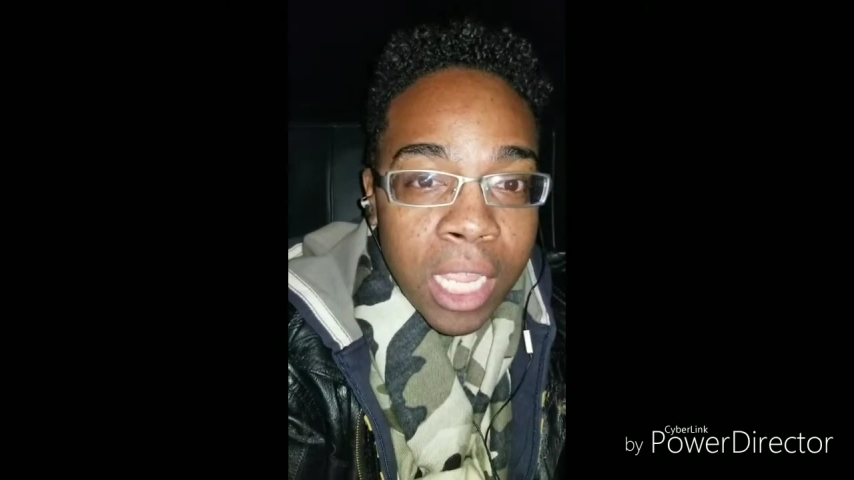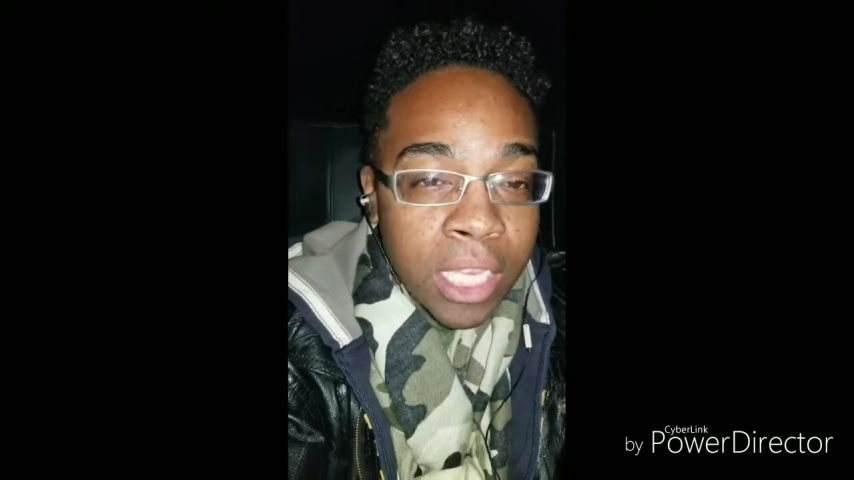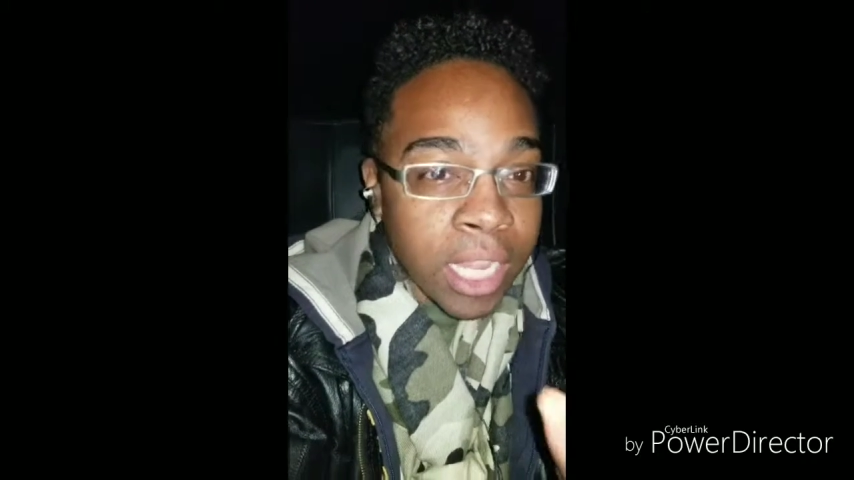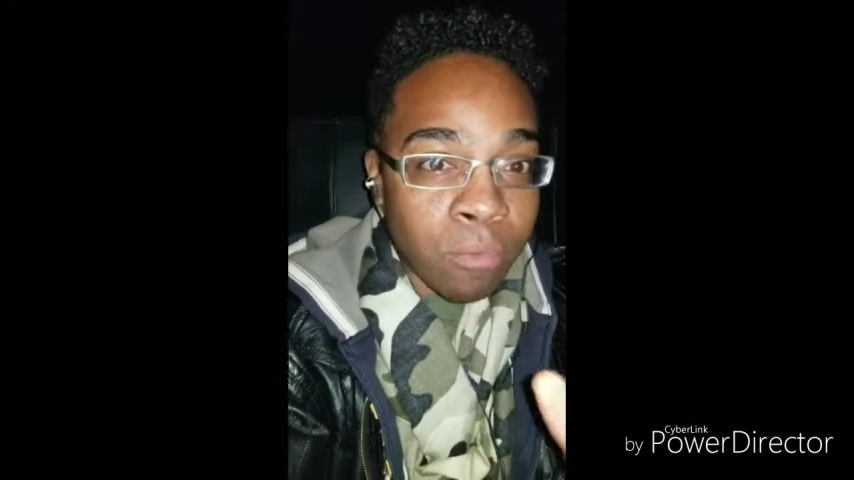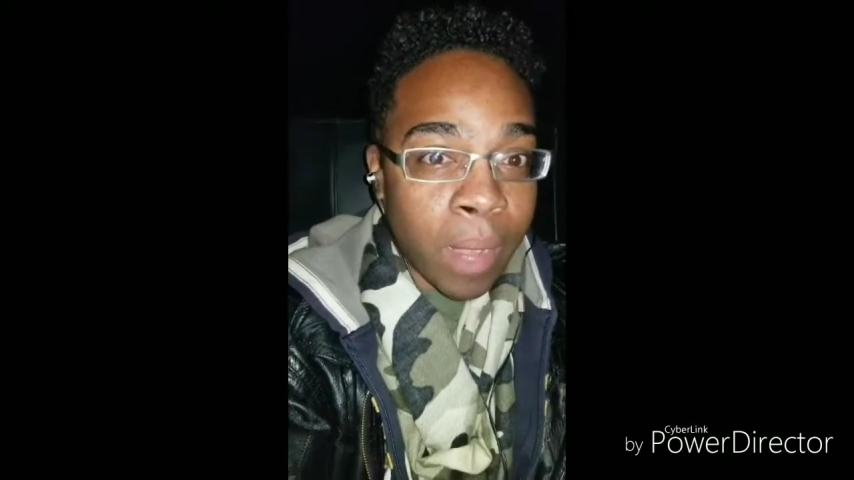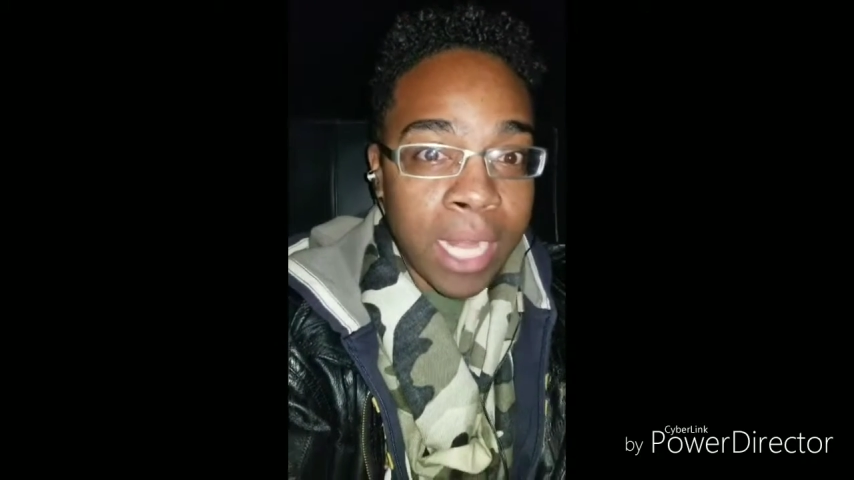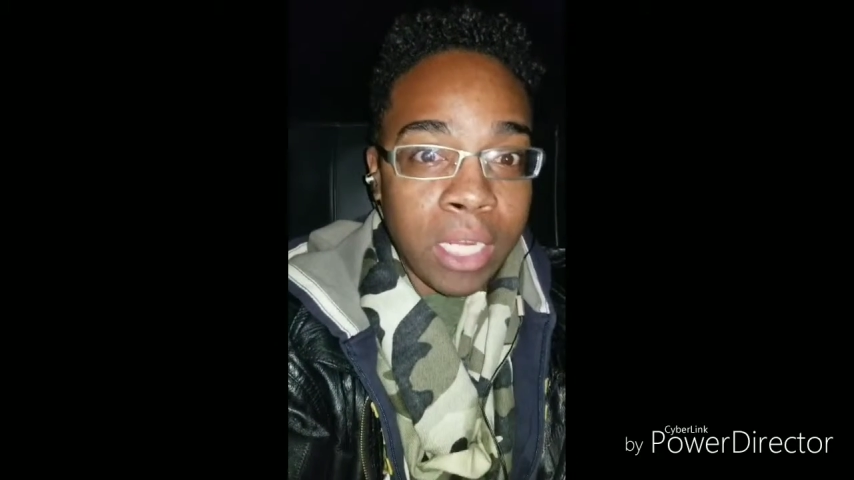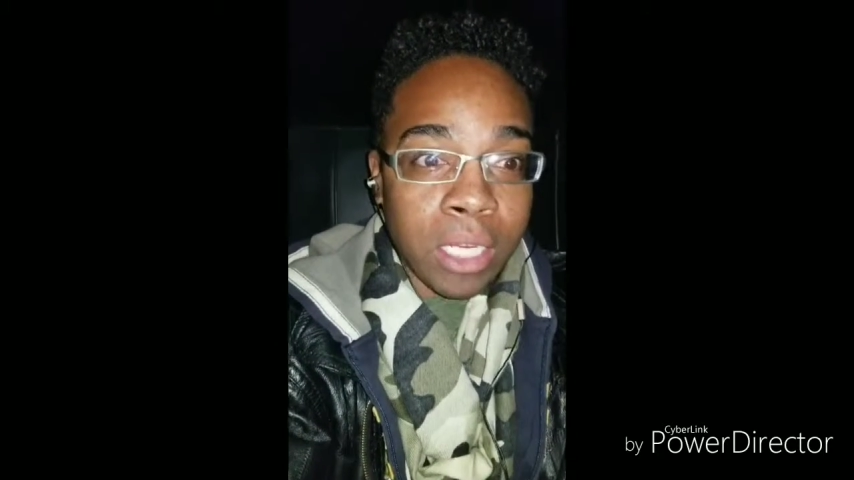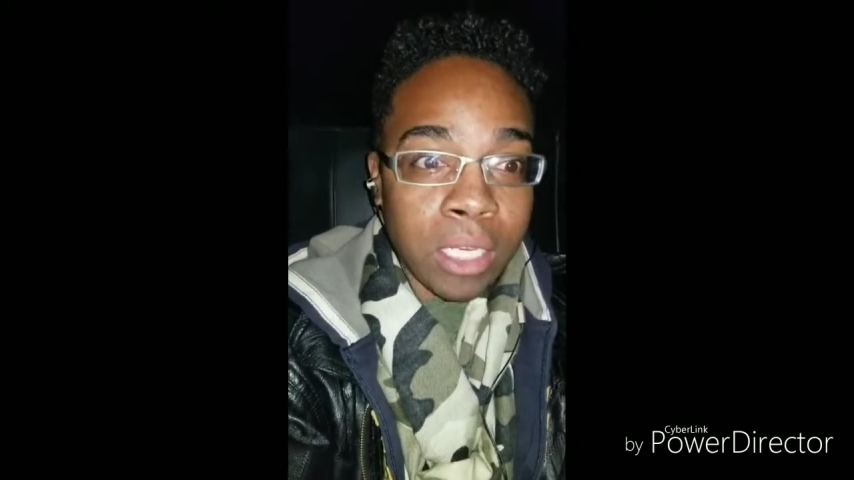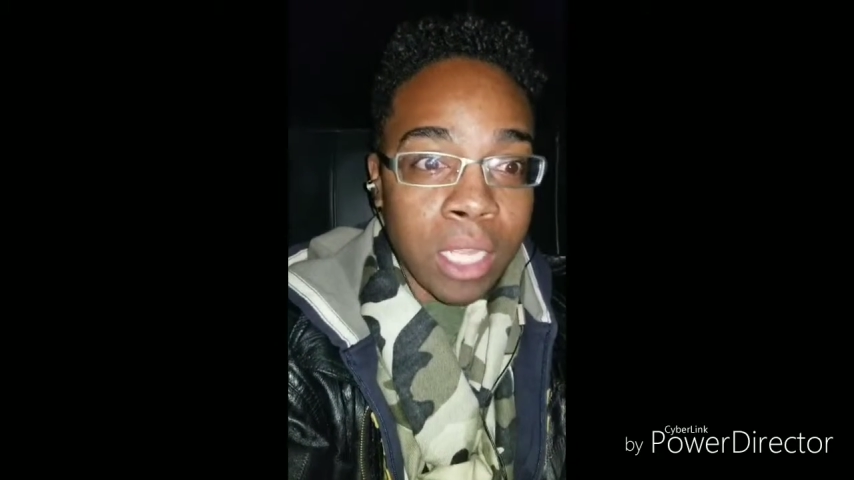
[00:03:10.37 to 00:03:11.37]
Is that
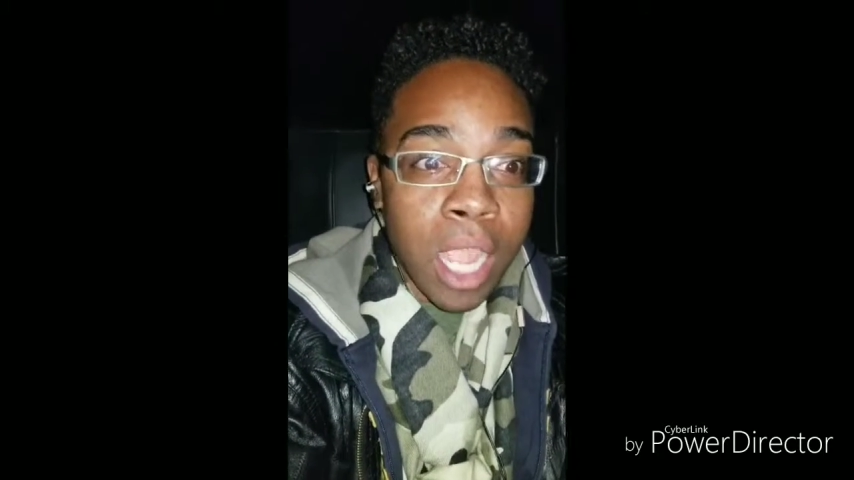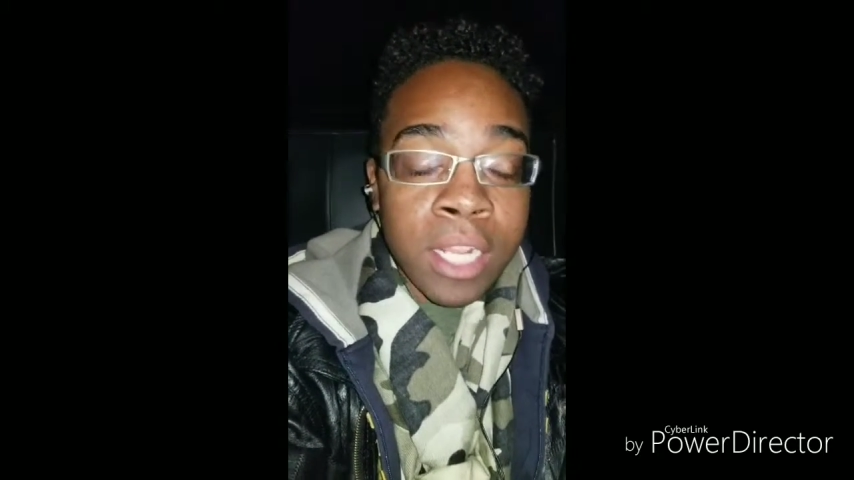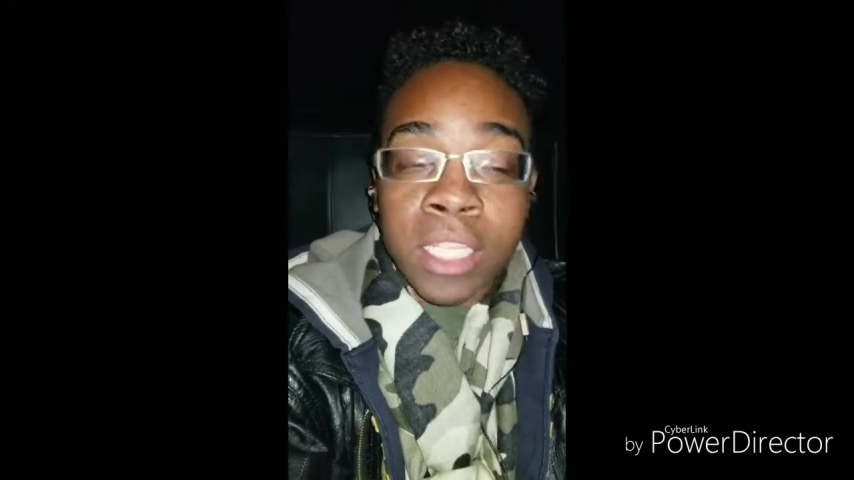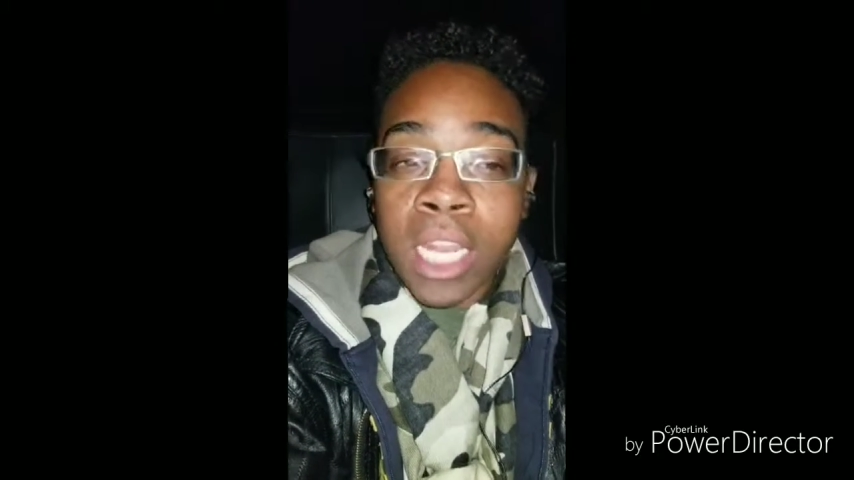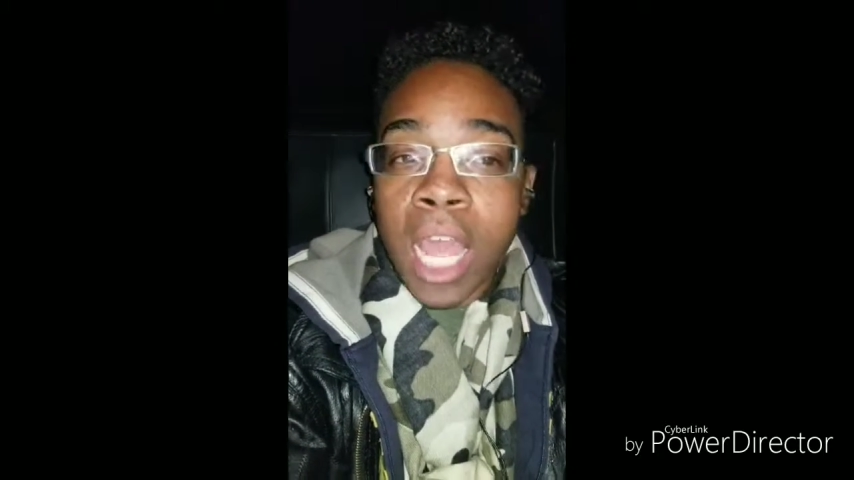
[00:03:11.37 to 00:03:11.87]
right? There's